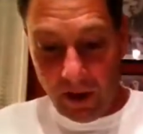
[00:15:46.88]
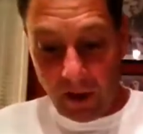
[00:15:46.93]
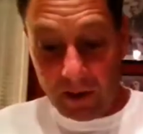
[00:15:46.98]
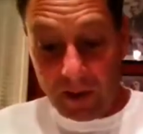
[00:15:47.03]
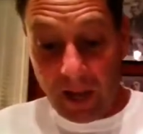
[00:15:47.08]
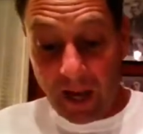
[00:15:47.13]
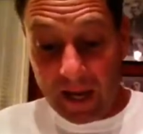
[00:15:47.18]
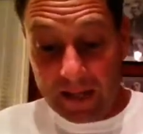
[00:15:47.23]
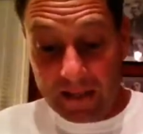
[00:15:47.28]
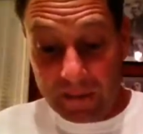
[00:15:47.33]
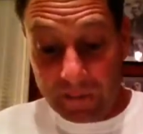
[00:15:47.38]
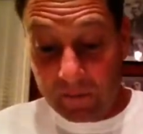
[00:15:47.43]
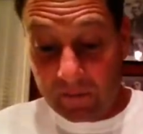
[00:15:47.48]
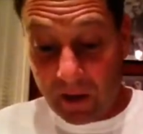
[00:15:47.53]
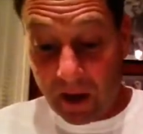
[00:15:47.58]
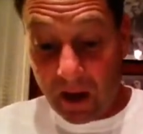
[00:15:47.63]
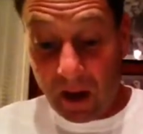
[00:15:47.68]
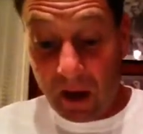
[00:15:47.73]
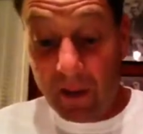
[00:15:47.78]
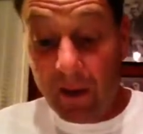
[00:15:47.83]
other item,
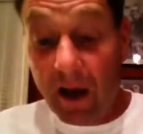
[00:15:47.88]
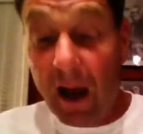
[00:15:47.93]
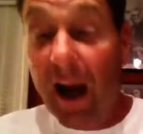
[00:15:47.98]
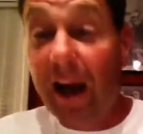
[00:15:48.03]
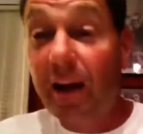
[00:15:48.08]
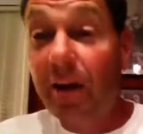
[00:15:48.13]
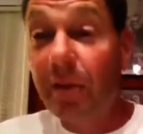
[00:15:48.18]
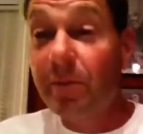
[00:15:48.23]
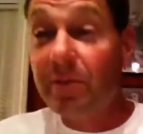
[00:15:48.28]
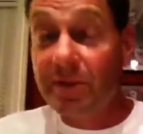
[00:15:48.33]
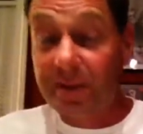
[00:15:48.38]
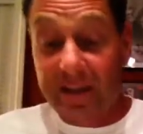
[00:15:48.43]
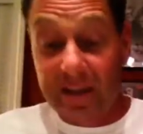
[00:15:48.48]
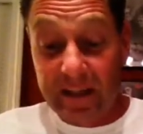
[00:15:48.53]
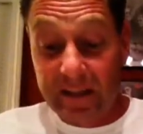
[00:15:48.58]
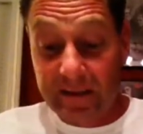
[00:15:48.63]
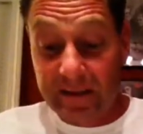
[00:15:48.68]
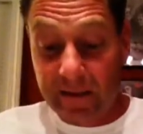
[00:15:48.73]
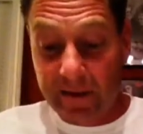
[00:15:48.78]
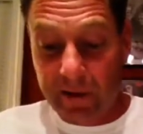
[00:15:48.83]
other items
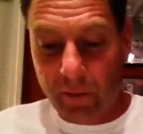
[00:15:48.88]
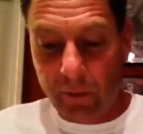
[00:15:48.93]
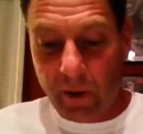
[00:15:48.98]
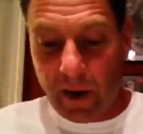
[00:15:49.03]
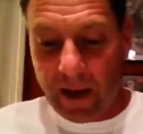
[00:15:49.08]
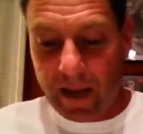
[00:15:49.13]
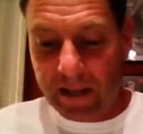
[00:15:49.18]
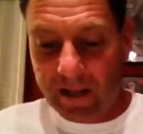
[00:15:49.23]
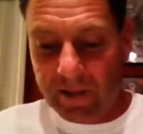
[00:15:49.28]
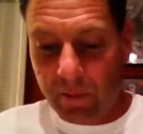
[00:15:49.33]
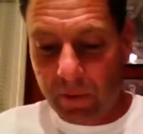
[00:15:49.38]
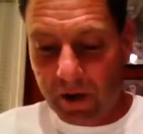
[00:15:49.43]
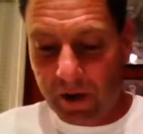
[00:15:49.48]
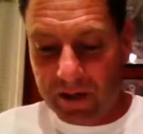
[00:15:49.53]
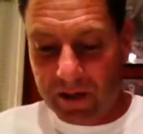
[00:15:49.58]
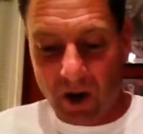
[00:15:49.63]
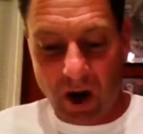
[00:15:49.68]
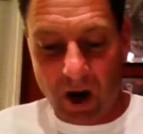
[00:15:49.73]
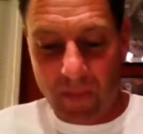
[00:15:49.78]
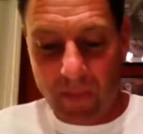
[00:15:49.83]
seized in the raids were
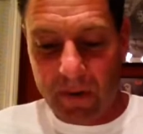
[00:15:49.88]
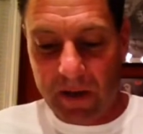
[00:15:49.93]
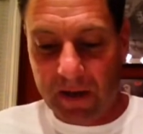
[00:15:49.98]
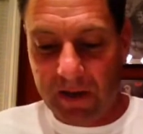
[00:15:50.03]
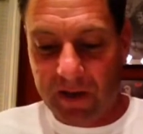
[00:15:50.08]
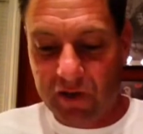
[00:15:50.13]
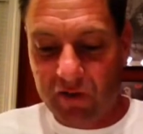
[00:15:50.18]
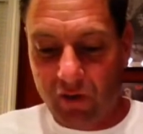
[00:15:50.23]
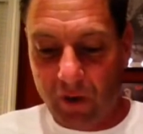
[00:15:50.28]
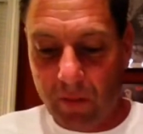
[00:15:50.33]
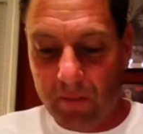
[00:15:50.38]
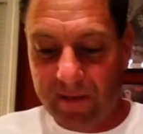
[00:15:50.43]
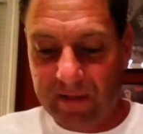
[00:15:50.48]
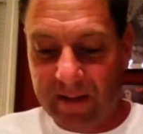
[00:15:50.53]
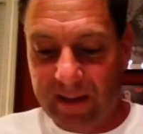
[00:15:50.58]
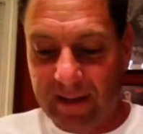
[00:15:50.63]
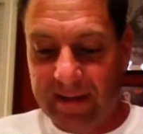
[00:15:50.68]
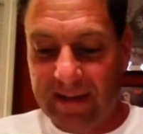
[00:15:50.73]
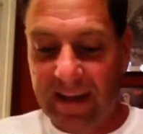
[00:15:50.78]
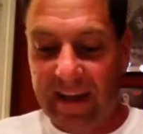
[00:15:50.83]
guitar picks,
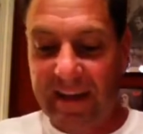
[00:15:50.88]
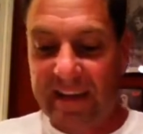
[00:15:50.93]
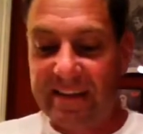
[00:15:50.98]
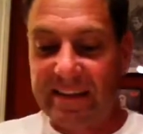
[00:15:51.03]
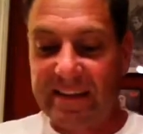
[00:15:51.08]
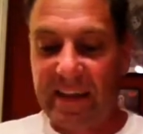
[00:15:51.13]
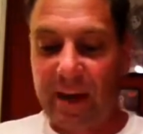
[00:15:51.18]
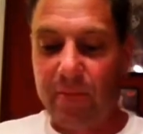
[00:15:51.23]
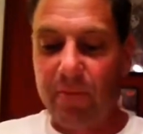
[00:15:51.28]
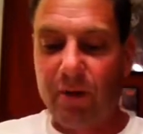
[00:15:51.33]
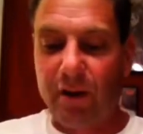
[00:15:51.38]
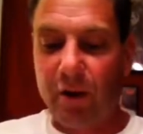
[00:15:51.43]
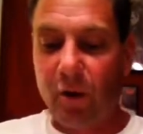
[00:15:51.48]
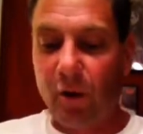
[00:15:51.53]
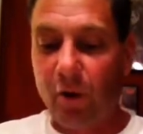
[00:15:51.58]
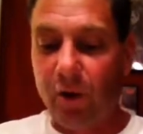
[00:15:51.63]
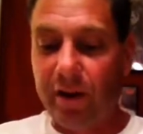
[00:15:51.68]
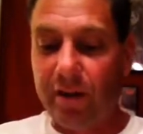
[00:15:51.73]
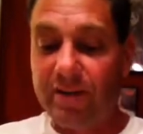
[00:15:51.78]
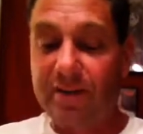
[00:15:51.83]
drumsticks, and cassette
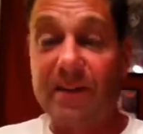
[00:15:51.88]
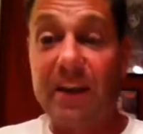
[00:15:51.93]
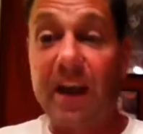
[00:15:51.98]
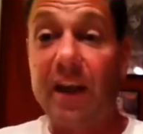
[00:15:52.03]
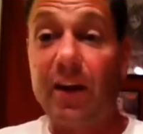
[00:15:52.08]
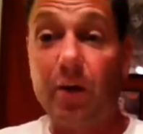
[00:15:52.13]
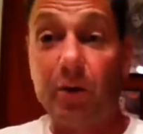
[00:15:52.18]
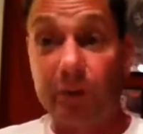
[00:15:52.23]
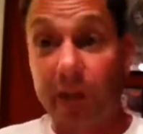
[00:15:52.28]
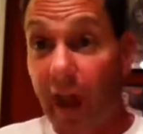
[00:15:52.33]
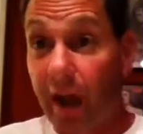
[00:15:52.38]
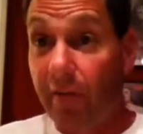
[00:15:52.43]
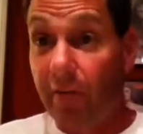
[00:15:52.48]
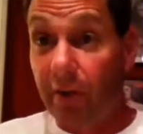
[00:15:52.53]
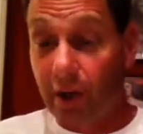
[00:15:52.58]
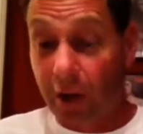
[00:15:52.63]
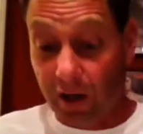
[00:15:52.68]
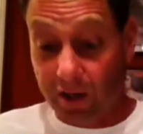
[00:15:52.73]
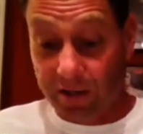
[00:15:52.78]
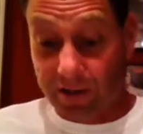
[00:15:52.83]
recordings titled
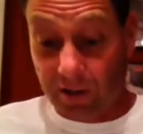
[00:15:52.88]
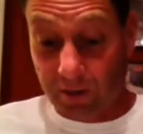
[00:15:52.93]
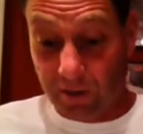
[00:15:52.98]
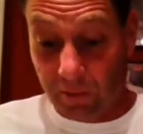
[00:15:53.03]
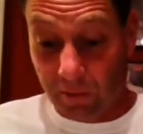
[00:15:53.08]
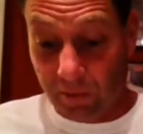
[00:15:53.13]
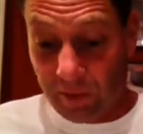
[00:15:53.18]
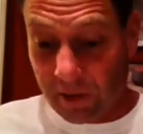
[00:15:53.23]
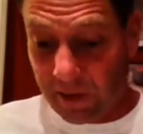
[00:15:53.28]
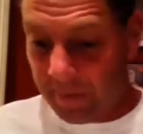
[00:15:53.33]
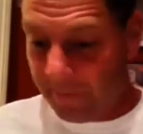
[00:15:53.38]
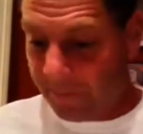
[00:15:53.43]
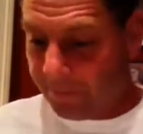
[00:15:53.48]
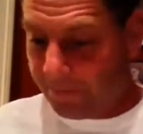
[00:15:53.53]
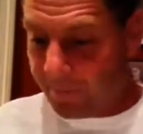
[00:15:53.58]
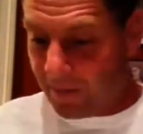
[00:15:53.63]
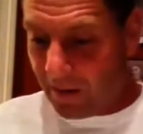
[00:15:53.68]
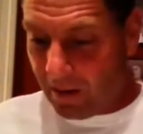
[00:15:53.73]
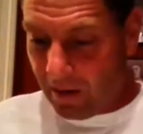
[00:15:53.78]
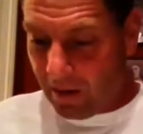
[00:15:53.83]
Heavy Artillery.
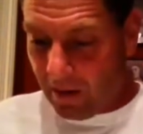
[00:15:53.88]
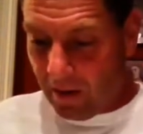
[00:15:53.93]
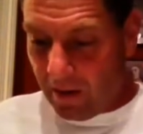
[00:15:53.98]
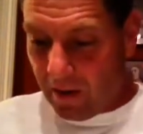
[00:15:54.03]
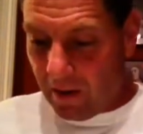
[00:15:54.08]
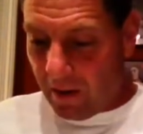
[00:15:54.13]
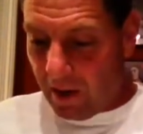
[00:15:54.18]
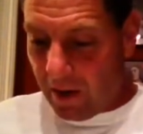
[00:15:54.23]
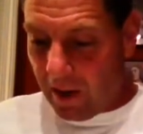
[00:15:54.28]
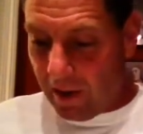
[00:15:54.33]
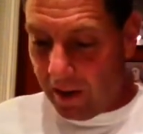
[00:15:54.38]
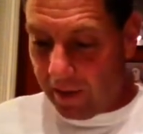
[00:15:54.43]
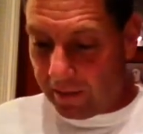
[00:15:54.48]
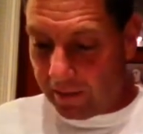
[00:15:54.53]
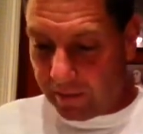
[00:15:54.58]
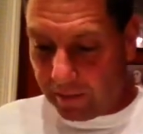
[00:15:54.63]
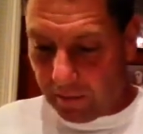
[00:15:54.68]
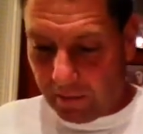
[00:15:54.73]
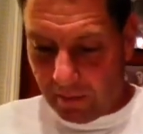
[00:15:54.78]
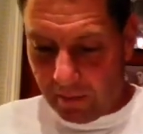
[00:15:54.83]
And
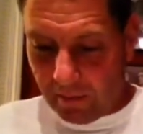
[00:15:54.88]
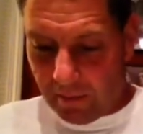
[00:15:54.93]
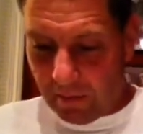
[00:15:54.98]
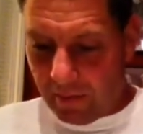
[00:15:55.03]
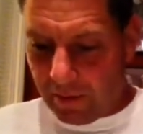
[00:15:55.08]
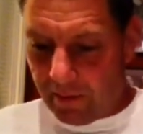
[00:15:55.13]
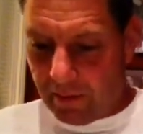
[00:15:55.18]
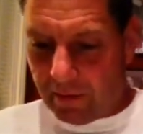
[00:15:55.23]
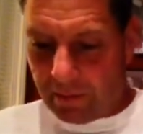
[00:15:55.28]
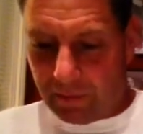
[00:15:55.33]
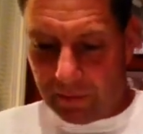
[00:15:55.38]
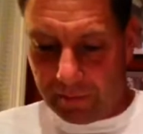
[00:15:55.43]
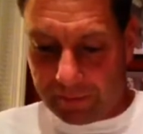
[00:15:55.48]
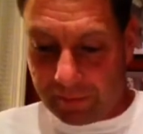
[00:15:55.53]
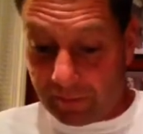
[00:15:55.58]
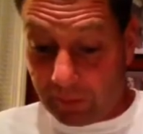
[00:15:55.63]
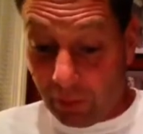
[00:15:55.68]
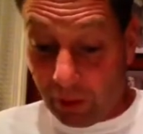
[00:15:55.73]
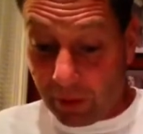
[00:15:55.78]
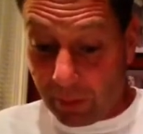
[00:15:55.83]
the
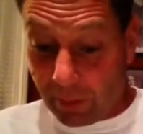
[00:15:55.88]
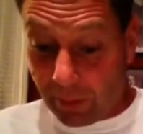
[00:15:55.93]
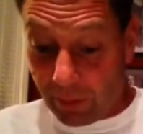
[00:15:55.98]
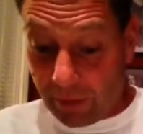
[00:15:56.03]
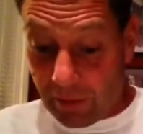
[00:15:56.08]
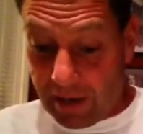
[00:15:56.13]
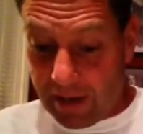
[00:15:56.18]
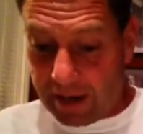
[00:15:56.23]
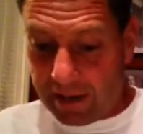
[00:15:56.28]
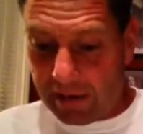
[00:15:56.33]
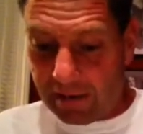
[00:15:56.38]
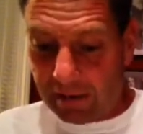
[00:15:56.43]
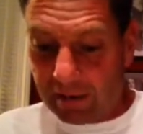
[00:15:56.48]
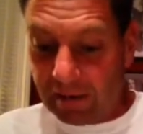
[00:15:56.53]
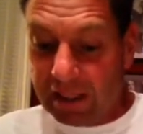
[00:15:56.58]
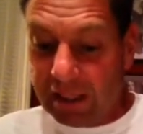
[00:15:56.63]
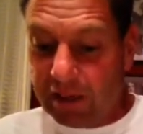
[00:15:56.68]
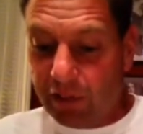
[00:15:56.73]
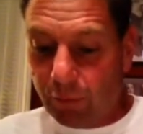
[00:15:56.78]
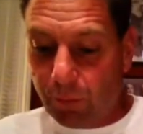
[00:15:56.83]
Slaughter Brigade, an
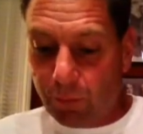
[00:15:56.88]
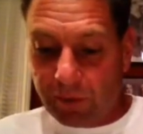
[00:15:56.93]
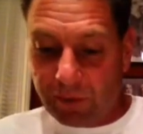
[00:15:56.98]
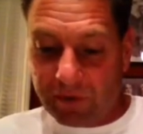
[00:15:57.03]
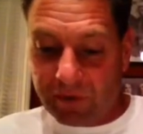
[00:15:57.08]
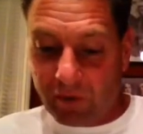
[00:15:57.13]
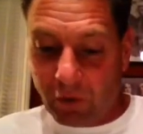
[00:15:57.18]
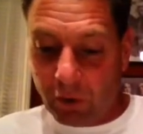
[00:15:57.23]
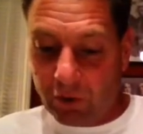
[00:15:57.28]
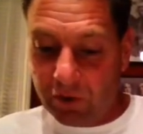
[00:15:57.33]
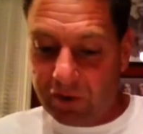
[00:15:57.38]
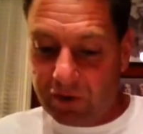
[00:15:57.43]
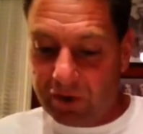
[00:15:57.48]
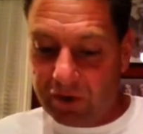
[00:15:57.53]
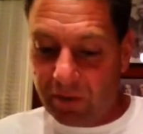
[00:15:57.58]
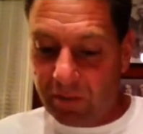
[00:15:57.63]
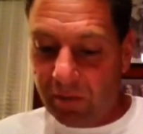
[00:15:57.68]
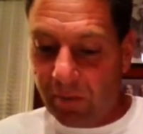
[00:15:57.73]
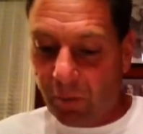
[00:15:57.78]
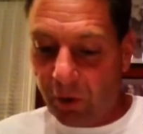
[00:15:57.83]
elite group of soldiers
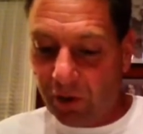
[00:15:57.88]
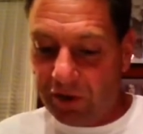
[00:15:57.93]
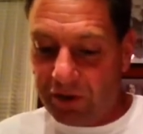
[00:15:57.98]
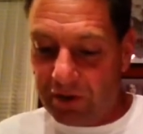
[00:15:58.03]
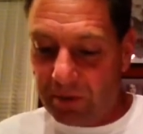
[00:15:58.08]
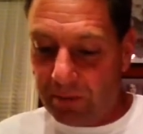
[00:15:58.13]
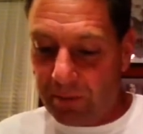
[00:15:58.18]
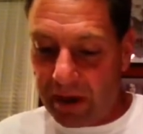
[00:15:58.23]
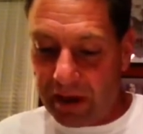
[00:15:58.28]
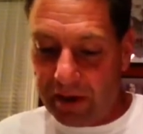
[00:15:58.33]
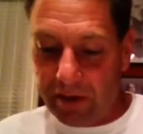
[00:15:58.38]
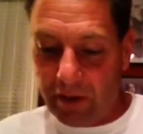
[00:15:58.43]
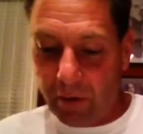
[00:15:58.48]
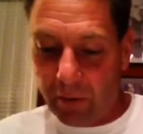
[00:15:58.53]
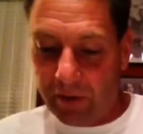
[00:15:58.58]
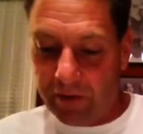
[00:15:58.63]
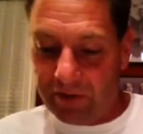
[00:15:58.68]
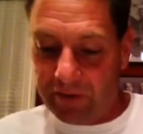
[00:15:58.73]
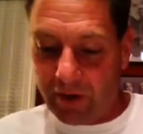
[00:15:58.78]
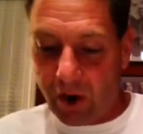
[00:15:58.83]
of fortune better
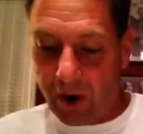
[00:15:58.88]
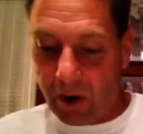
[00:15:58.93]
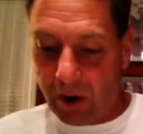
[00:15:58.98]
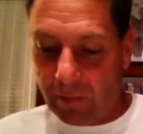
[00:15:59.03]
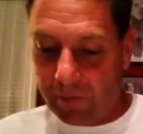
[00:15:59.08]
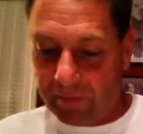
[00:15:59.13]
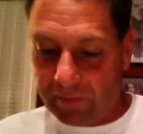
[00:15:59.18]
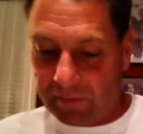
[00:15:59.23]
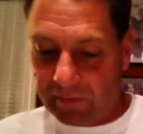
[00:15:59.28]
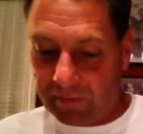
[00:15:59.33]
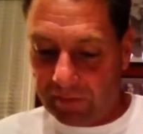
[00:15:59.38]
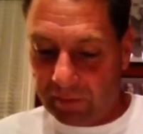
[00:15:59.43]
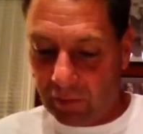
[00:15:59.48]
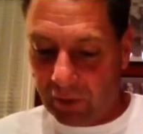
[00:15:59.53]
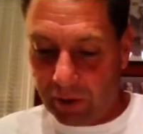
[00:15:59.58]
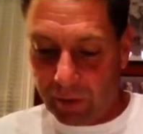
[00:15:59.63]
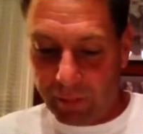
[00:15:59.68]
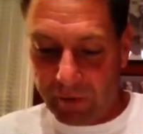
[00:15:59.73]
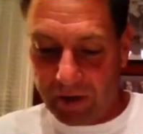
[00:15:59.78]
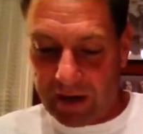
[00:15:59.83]
known as Armed
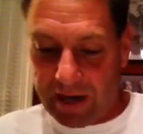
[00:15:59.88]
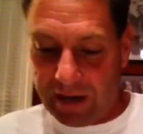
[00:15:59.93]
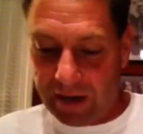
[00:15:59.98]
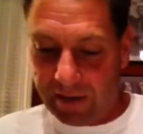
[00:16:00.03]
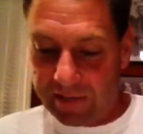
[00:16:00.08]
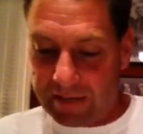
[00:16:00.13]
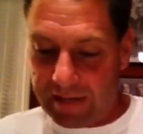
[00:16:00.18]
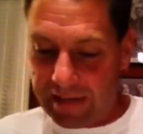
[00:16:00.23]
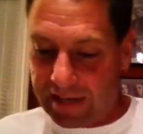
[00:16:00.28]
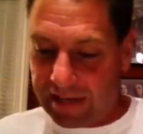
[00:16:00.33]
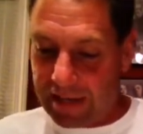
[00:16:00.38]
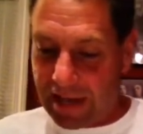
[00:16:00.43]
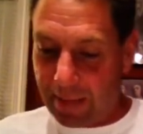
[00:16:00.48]
Slaughter Brigade, are taking